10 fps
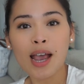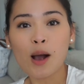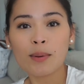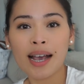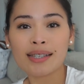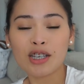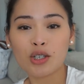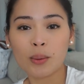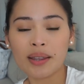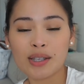yeah, hope you guys
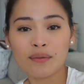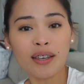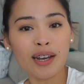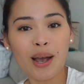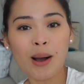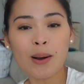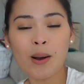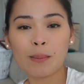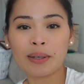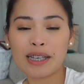enjoyed this
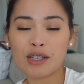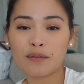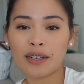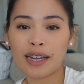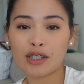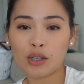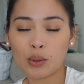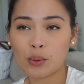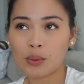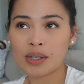video. Please don't forget
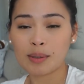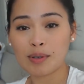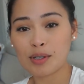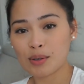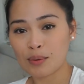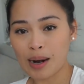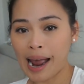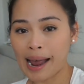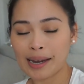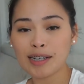to
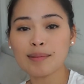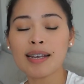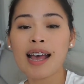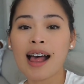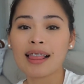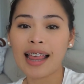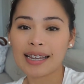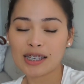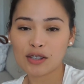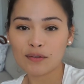subscribe,
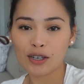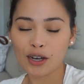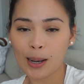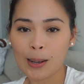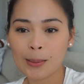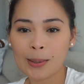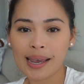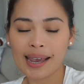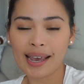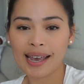like this video,
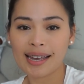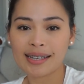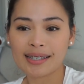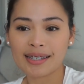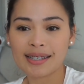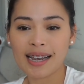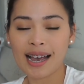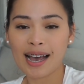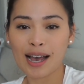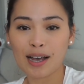and
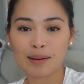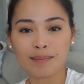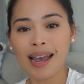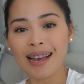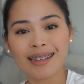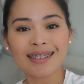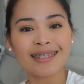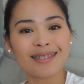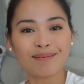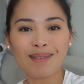um, yeah,
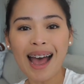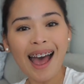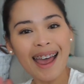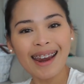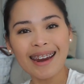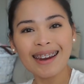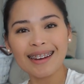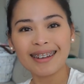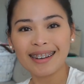bye.